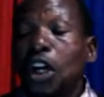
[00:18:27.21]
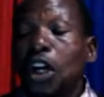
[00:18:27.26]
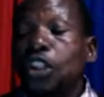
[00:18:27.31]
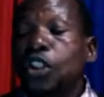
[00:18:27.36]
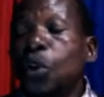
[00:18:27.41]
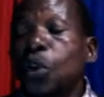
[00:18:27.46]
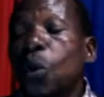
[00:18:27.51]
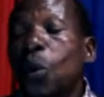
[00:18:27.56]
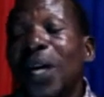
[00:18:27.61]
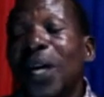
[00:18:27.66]

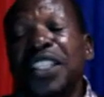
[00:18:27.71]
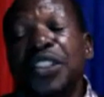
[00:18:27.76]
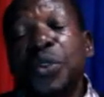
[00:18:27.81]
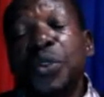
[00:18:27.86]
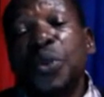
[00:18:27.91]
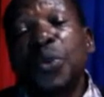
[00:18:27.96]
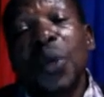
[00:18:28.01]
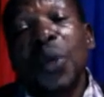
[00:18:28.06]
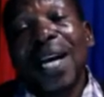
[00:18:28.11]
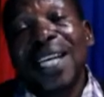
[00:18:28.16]
So what
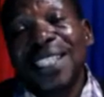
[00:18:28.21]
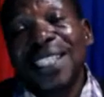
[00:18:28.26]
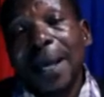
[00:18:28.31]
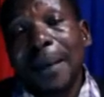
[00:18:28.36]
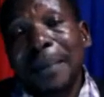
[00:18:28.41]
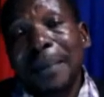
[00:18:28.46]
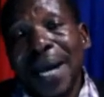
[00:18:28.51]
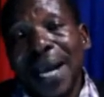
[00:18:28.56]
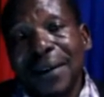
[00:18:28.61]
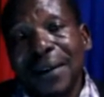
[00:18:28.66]
you do as
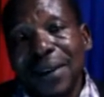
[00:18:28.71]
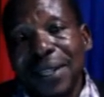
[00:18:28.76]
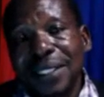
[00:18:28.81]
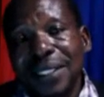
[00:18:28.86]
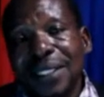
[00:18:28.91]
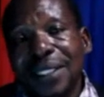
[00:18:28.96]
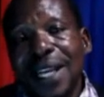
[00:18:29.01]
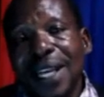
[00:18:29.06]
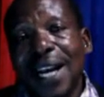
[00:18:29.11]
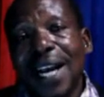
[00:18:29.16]
a
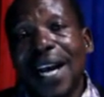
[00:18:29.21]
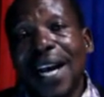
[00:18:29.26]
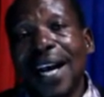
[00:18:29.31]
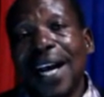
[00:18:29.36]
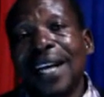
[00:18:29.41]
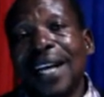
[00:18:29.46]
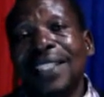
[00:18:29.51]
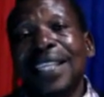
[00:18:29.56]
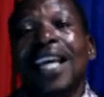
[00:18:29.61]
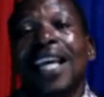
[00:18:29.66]
parent,
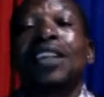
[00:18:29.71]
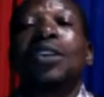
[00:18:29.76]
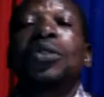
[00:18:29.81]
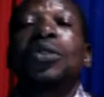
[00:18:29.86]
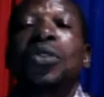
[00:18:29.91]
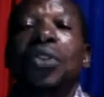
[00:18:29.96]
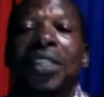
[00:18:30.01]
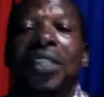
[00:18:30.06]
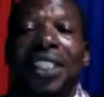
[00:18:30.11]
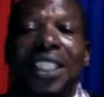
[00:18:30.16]
as an
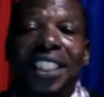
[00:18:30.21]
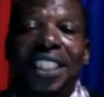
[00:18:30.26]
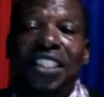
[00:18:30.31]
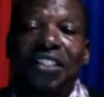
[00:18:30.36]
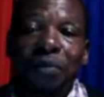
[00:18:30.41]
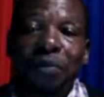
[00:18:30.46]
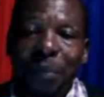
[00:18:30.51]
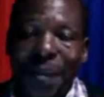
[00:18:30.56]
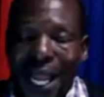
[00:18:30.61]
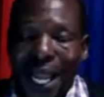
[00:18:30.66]

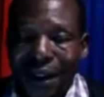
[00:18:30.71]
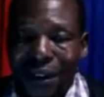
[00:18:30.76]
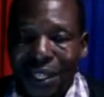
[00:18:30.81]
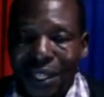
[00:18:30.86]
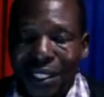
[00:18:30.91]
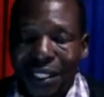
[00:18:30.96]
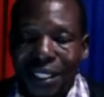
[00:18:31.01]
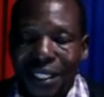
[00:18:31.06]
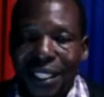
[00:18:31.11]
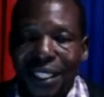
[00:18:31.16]
authoritative
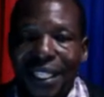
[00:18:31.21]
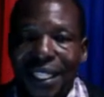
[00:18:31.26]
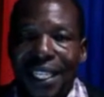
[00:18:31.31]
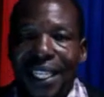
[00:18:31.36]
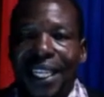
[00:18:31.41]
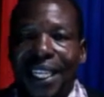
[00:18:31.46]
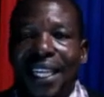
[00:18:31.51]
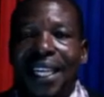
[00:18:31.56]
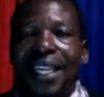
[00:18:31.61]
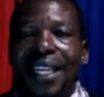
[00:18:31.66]
parent,
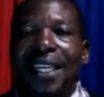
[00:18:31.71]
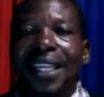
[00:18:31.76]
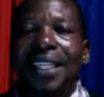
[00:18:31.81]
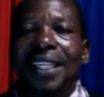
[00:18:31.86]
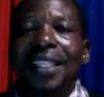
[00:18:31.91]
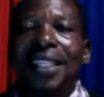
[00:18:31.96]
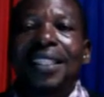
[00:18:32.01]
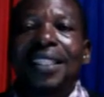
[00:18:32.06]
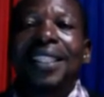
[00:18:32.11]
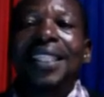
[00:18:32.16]

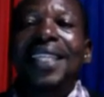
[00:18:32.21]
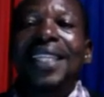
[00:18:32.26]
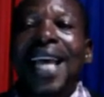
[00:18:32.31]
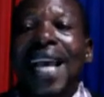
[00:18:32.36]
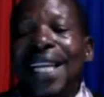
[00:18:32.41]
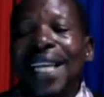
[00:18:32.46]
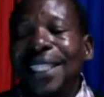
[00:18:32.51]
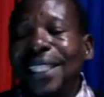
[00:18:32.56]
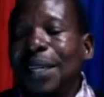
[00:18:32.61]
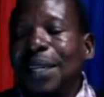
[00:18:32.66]

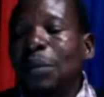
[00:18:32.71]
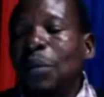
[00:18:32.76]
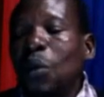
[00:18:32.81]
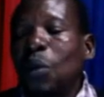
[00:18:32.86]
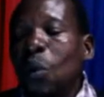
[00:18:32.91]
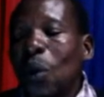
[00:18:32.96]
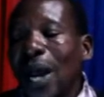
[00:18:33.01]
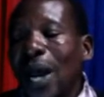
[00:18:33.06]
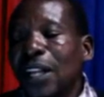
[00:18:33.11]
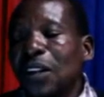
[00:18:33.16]
deny
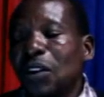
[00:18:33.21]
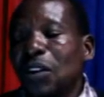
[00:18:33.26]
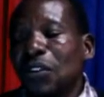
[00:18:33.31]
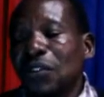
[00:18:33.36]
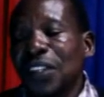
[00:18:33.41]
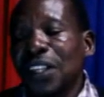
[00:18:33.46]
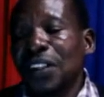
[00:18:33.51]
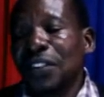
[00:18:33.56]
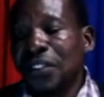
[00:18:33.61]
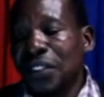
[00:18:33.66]
them one
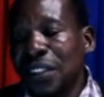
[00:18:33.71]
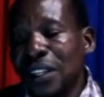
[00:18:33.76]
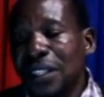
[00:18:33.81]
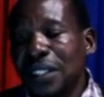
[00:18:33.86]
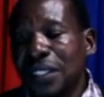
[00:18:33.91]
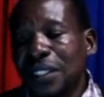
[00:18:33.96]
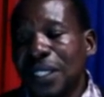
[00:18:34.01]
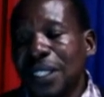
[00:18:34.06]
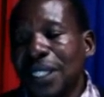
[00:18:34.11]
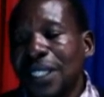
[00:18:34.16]
of the
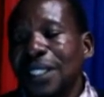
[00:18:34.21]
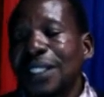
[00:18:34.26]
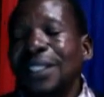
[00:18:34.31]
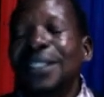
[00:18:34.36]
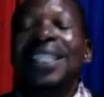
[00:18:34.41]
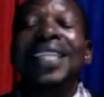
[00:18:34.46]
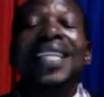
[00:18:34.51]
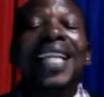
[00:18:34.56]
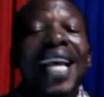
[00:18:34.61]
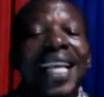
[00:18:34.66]
things.
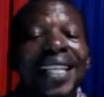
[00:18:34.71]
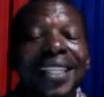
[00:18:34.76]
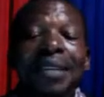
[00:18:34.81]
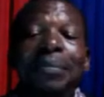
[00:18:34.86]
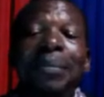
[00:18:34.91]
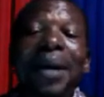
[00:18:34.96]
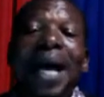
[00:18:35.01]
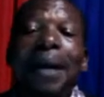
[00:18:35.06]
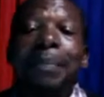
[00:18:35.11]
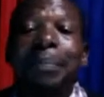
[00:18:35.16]
Deny
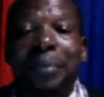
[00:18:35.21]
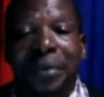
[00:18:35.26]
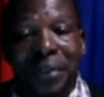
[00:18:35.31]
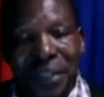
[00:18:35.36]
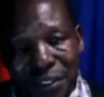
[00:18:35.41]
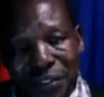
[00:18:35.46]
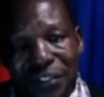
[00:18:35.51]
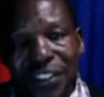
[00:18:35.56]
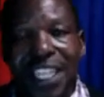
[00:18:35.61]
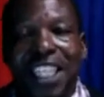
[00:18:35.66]
them a
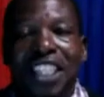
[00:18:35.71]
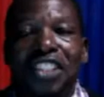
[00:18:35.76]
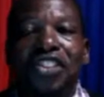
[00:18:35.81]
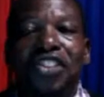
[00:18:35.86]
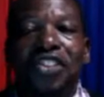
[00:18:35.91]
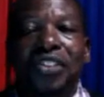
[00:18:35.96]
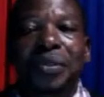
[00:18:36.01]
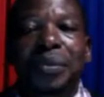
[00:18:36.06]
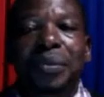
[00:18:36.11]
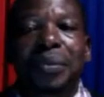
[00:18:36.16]

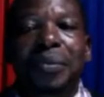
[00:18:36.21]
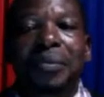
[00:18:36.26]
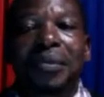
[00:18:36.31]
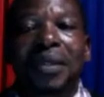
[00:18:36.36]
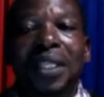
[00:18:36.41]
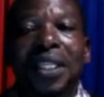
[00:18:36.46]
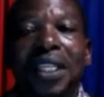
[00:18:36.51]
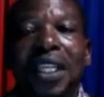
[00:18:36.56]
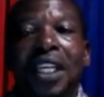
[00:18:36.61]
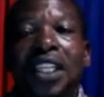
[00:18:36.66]
privilege.
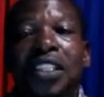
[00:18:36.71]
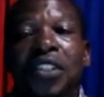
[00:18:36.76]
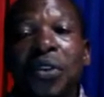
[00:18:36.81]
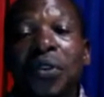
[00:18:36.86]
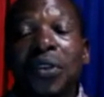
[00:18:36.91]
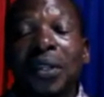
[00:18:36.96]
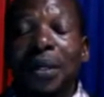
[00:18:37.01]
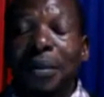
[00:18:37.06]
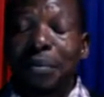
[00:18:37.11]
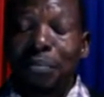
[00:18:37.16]

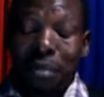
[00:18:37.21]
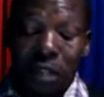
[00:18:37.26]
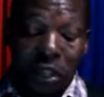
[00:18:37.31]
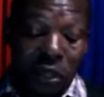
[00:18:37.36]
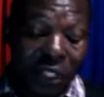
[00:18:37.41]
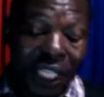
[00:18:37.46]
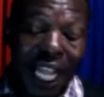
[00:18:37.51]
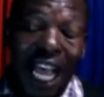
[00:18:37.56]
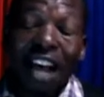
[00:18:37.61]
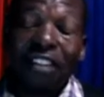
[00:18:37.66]
So
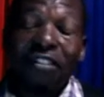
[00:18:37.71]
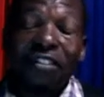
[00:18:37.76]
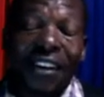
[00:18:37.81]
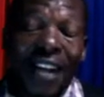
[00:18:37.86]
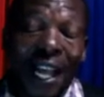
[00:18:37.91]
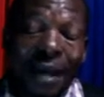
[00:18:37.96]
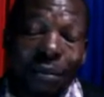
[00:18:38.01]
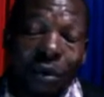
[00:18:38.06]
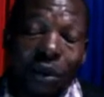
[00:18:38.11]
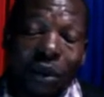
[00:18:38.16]
because I've
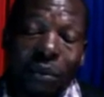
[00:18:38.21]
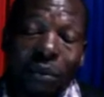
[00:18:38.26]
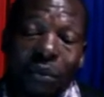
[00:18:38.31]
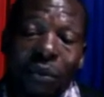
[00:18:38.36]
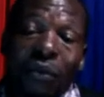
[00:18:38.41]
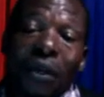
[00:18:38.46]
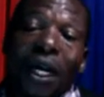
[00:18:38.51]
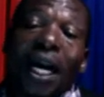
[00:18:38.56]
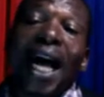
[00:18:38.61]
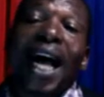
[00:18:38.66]
come home,
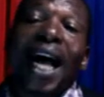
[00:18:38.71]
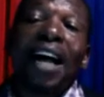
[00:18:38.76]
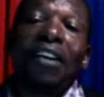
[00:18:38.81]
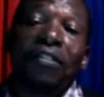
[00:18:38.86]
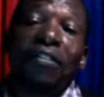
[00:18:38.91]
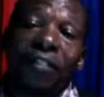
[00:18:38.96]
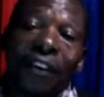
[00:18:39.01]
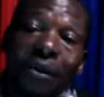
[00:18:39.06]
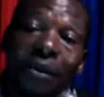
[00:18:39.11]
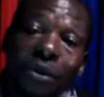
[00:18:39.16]
I
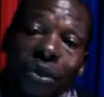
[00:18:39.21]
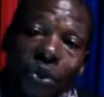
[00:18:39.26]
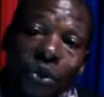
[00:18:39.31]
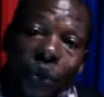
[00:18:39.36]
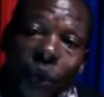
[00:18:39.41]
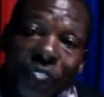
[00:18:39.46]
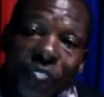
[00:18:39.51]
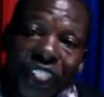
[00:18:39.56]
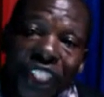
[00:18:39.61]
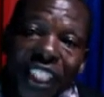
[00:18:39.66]
have found
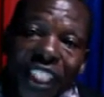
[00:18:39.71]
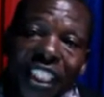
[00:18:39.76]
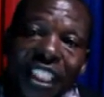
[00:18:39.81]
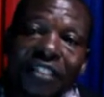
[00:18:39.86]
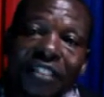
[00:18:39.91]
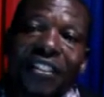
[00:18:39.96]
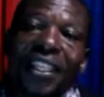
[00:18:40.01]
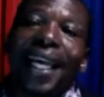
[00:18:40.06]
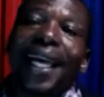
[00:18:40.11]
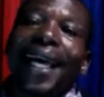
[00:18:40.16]
you watching
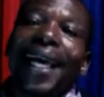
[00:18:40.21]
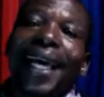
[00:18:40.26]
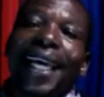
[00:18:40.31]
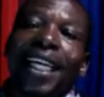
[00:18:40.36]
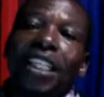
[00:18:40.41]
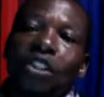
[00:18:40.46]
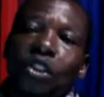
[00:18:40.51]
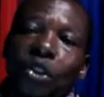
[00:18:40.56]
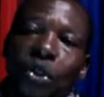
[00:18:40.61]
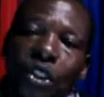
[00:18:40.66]
TV,
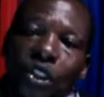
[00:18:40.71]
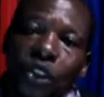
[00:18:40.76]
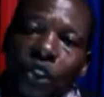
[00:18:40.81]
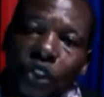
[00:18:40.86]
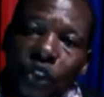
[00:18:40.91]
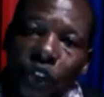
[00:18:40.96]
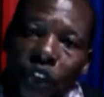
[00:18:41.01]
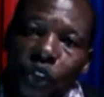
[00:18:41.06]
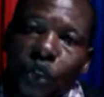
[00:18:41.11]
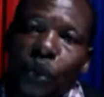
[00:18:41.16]
I told you
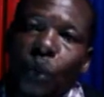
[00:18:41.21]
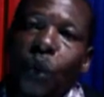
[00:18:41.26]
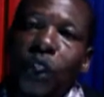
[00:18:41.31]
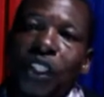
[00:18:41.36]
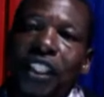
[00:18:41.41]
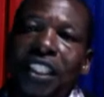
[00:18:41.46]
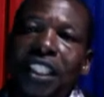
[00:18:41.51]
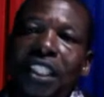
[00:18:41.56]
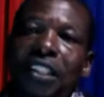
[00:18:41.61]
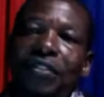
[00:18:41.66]
not to
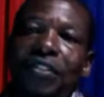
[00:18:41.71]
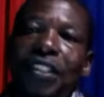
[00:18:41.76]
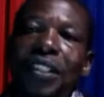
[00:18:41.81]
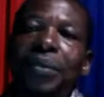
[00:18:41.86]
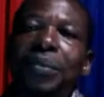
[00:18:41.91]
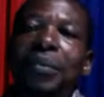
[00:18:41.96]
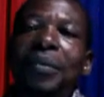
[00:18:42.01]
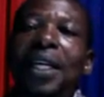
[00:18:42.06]
watch TV,